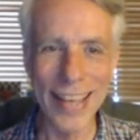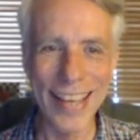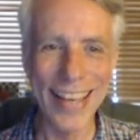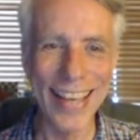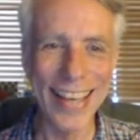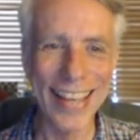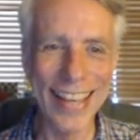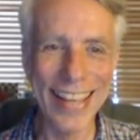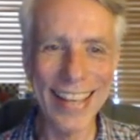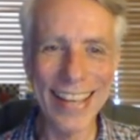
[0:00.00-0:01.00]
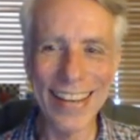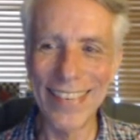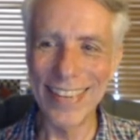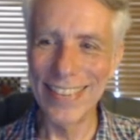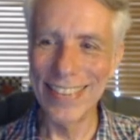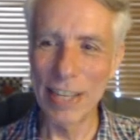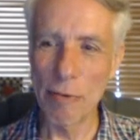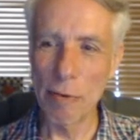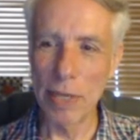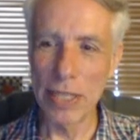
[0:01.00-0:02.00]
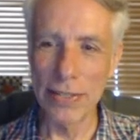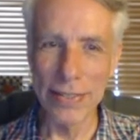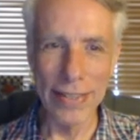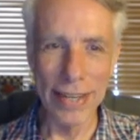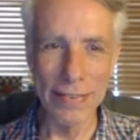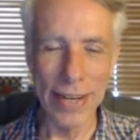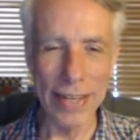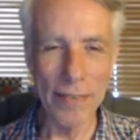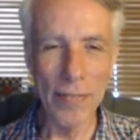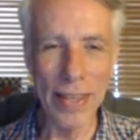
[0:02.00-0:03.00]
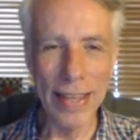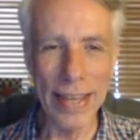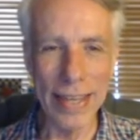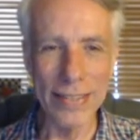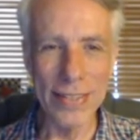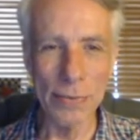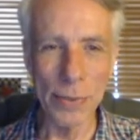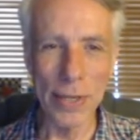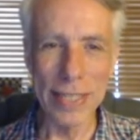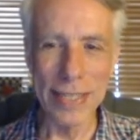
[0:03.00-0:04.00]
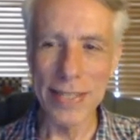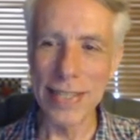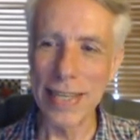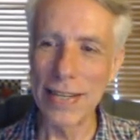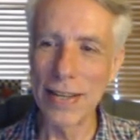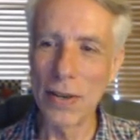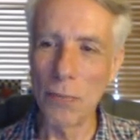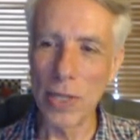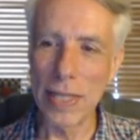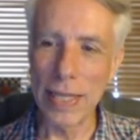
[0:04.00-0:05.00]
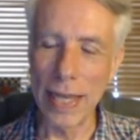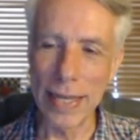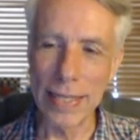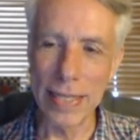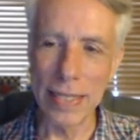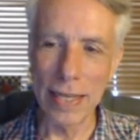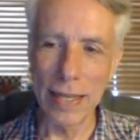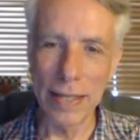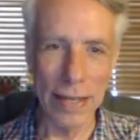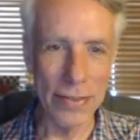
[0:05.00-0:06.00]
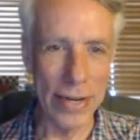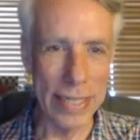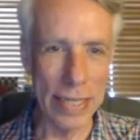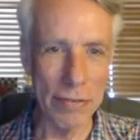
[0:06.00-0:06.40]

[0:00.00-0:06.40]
what are you doing giving me your uh, rook? And so we'll get to see what the idea, the other idea of